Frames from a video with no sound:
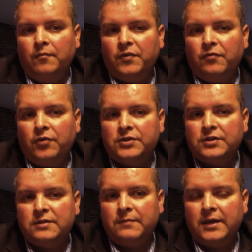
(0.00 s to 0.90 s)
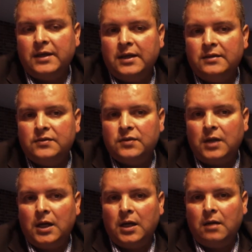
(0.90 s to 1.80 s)
For instance, in my case,
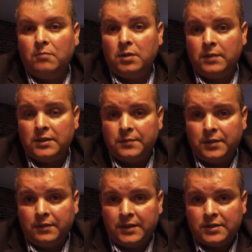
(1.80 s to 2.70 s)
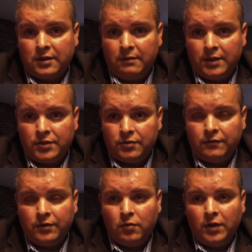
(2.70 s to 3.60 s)
in Bensenville, I basically measure
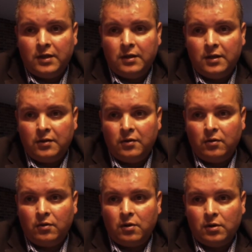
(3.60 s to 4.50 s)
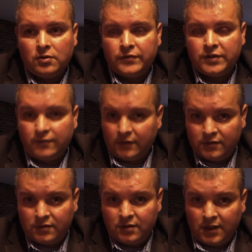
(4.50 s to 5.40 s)
every week calls of
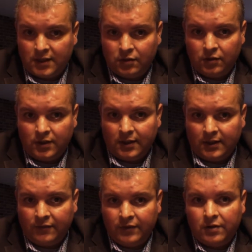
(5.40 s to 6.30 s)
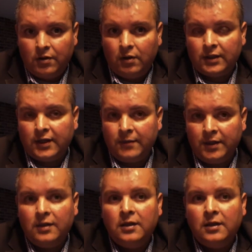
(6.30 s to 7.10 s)
service. I look at every call that came in.